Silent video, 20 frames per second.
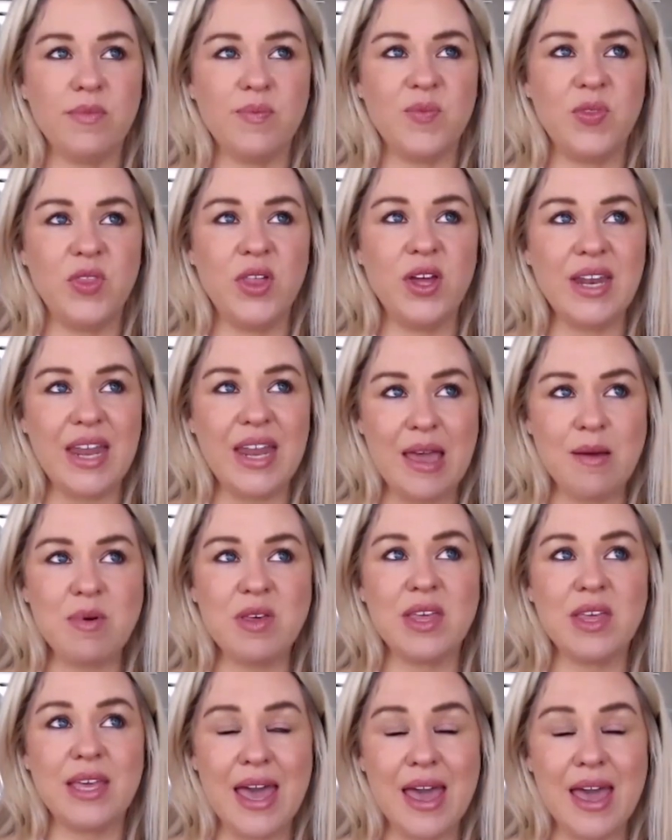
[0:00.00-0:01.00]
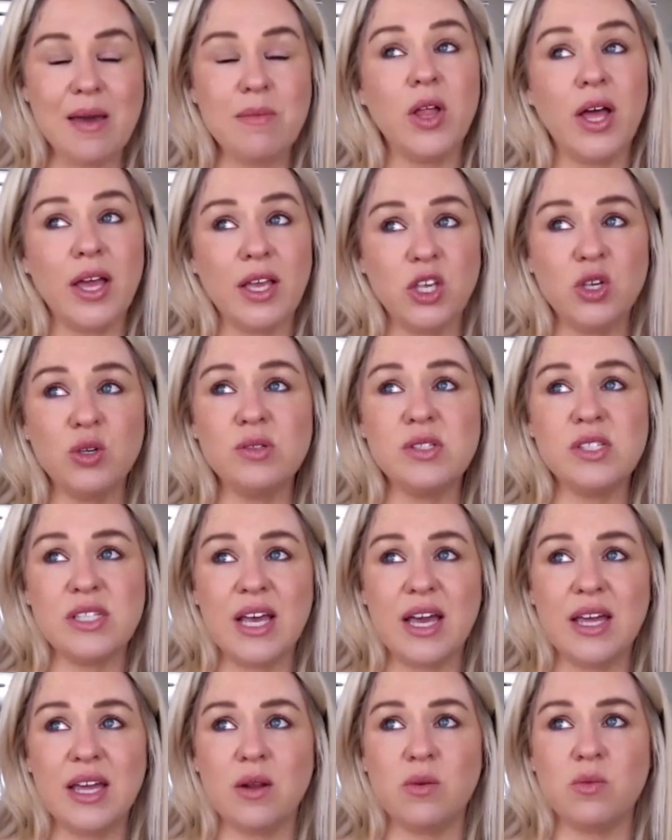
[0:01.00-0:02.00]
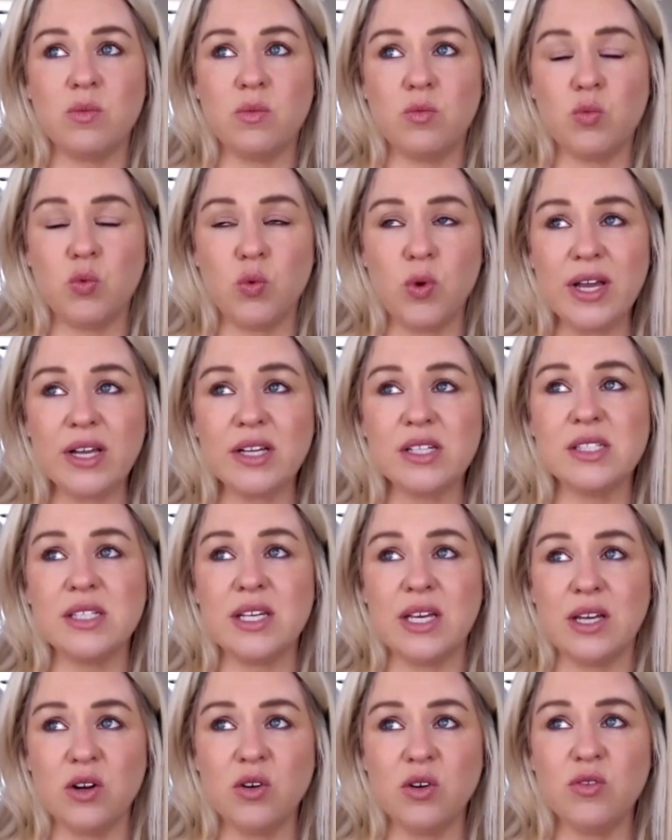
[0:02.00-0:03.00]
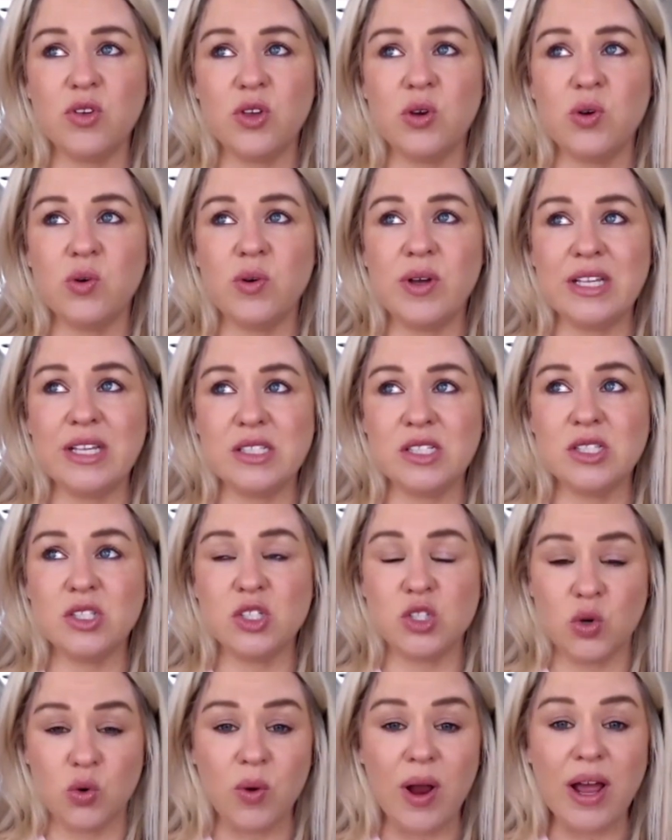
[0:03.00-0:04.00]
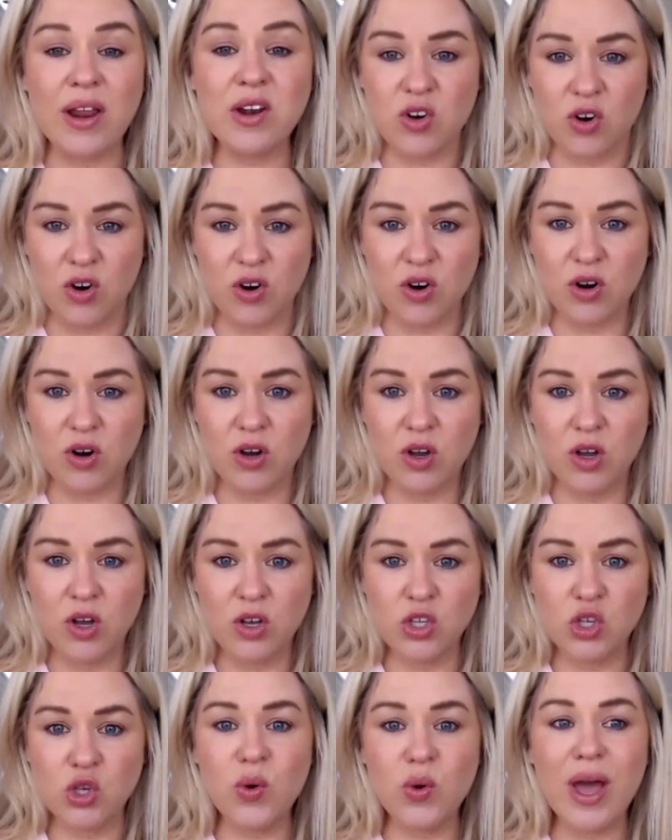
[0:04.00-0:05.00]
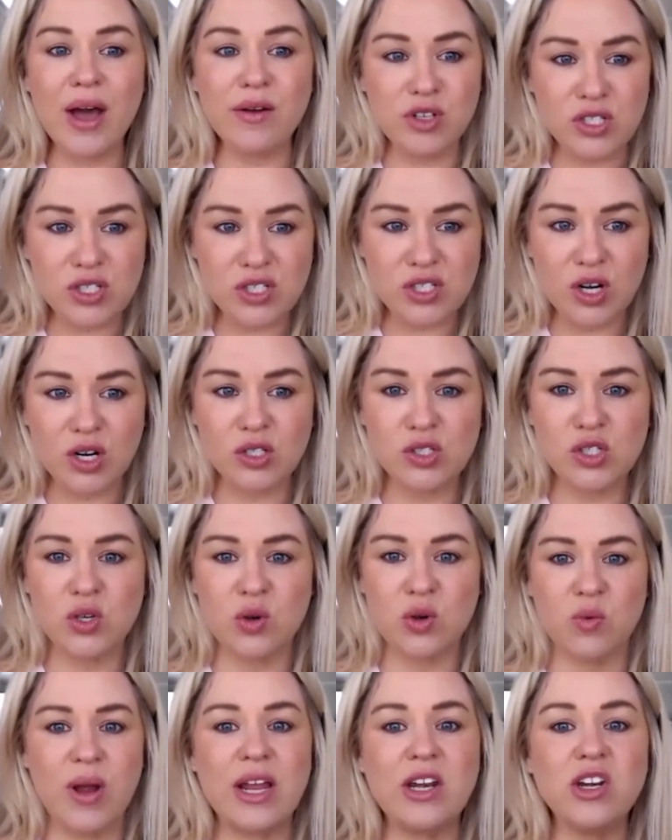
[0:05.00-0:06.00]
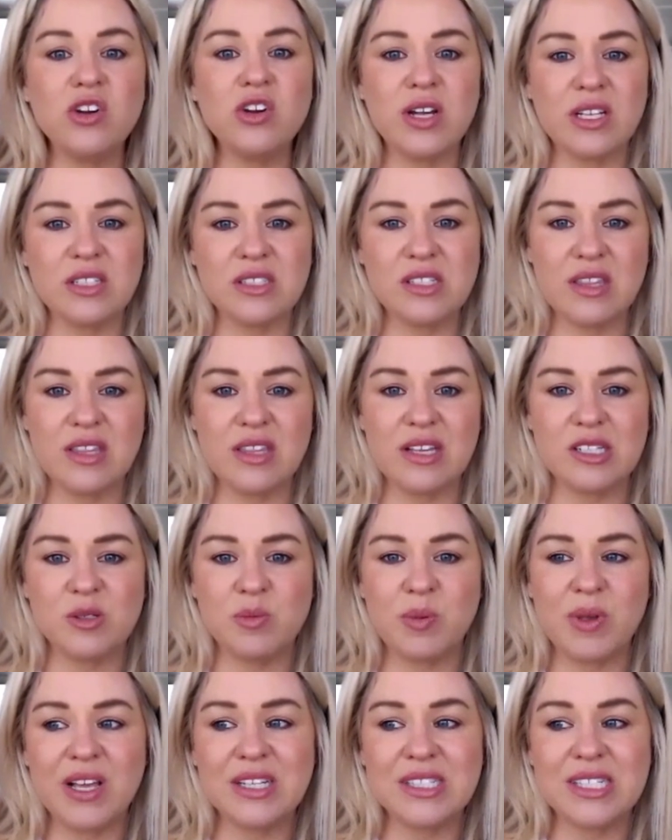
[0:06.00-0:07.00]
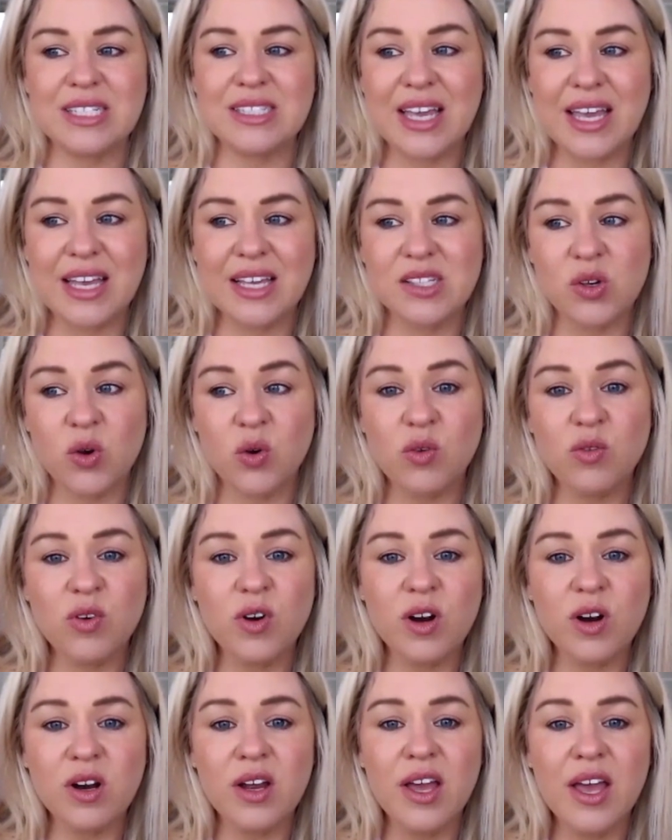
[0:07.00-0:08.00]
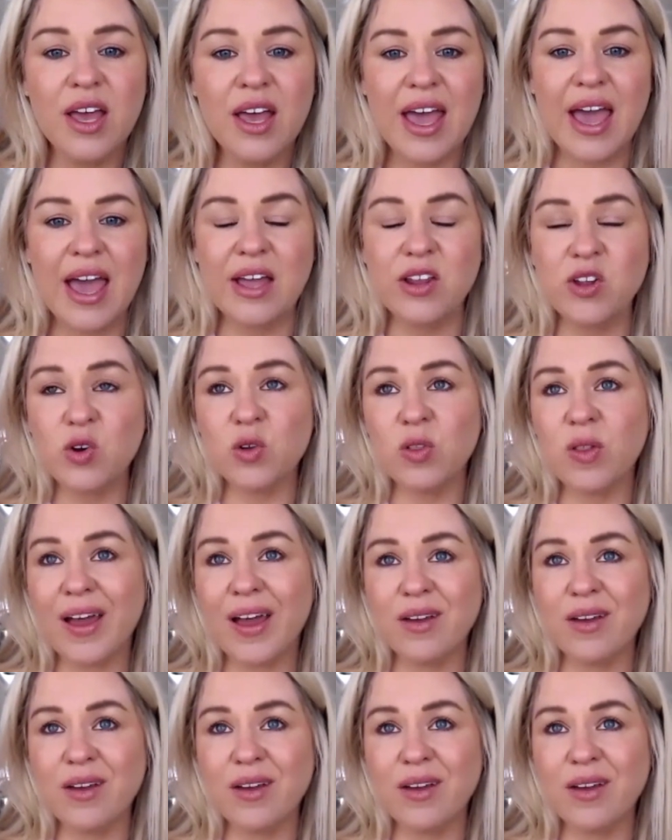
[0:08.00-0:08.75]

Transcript: the name of the game, like you said in Rick's interview, is surrender. You have to start surrendering to this because it takes over, and your life